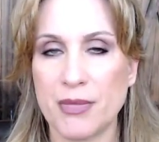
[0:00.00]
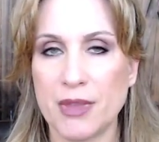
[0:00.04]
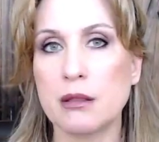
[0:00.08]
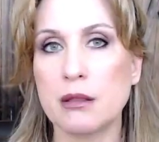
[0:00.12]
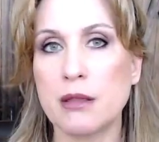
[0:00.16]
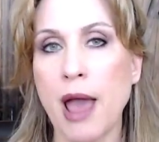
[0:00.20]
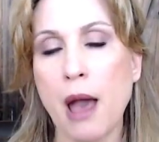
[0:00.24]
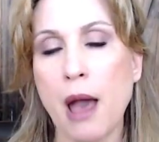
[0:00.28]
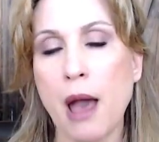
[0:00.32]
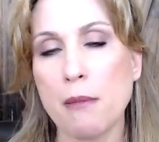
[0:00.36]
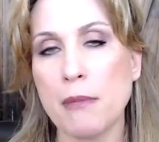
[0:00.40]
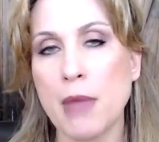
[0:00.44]

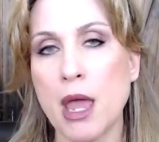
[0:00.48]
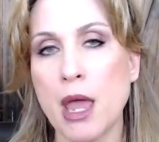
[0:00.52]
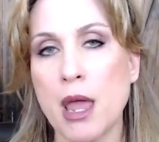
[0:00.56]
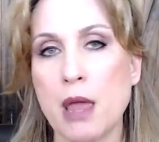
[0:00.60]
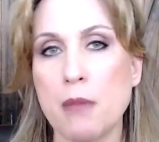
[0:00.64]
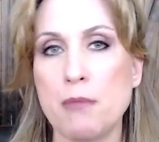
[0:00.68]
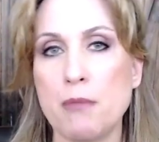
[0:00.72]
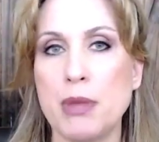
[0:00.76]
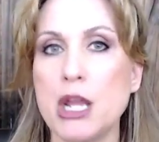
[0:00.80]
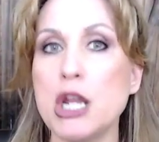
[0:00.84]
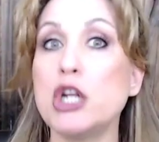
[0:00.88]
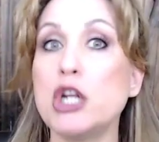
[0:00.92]
That
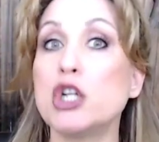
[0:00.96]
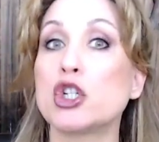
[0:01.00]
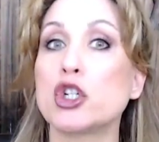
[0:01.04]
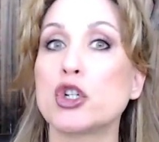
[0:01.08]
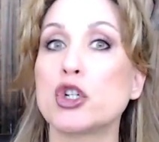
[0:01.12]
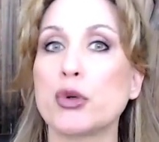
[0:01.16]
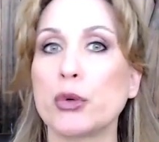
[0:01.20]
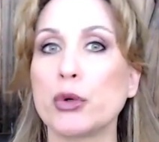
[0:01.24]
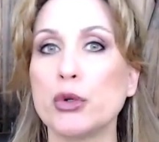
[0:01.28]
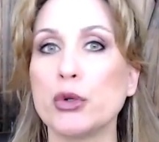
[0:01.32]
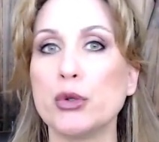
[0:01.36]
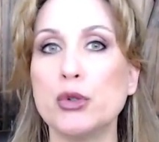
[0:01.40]
may be
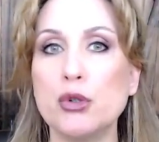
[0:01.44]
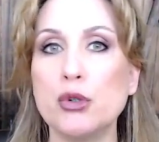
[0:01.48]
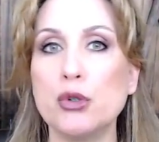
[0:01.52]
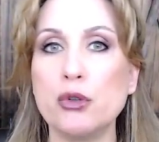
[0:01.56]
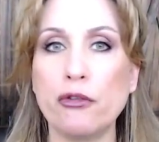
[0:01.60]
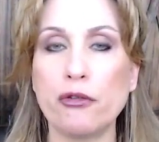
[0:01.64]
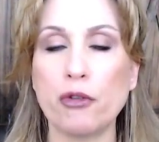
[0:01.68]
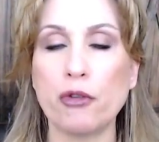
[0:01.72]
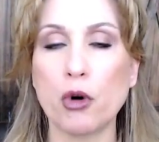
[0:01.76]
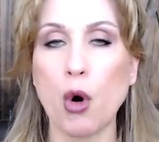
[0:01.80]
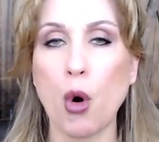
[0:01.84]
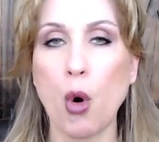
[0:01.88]

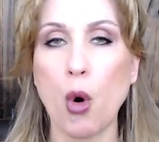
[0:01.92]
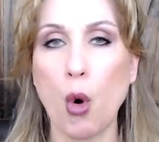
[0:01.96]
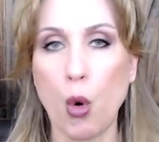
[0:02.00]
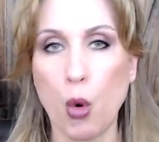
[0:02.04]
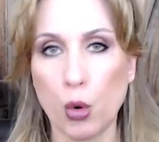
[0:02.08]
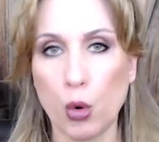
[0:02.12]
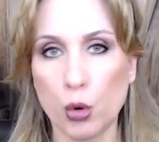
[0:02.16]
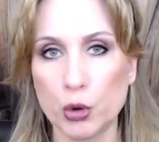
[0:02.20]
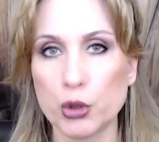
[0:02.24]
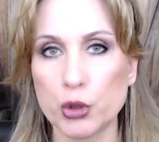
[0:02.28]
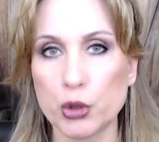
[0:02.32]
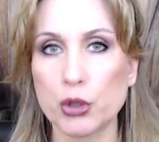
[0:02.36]
true for
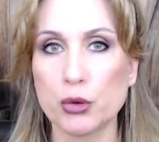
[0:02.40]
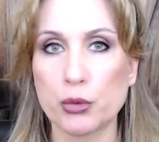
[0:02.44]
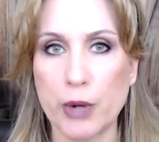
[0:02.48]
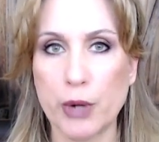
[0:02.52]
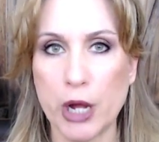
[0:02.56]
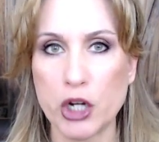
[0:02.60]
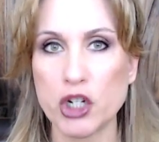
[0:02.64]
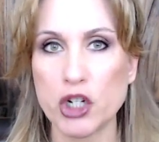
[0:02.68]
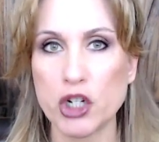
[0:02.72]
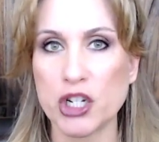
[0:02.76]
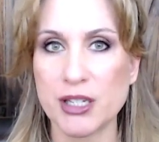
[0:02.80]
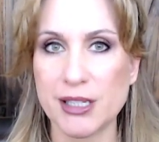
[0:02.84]
older
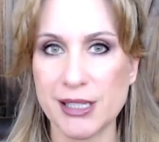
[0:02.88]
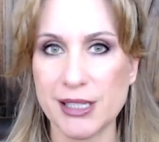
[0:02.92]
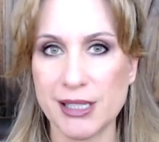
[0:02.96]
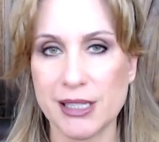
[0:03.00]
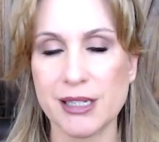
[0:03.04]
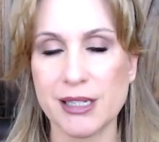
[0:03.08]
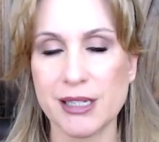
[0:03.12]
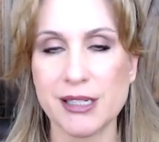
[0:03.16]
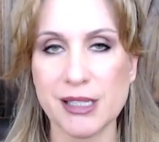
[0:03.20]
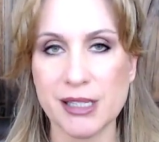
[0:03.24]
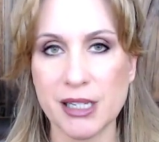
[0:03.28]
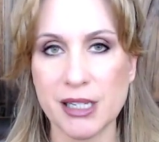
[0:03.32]
Russian
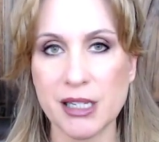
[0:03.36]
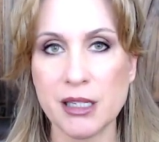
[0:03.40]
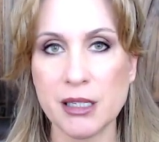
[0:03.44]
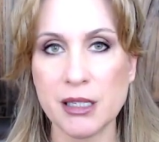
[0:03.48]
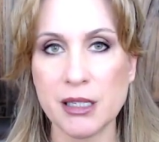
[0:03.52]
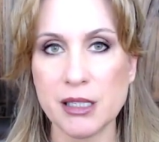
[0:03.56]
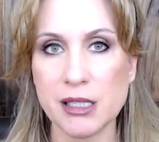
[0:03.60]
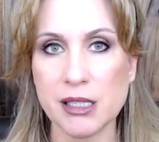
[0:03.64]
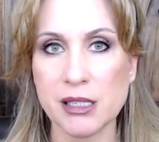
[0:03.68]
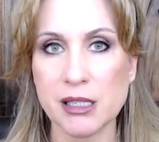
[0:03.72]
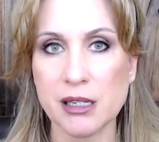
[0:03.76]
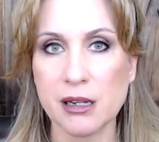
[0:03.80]

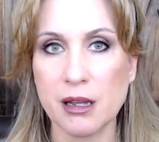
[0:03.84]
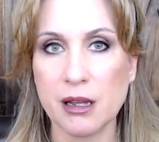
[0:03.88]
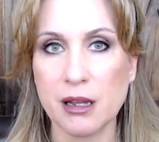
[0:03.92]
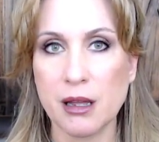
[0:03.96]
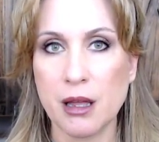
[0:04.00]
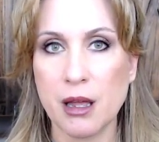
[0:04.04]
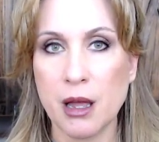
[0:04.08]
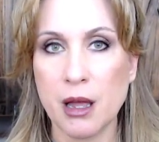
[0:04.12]
citizens,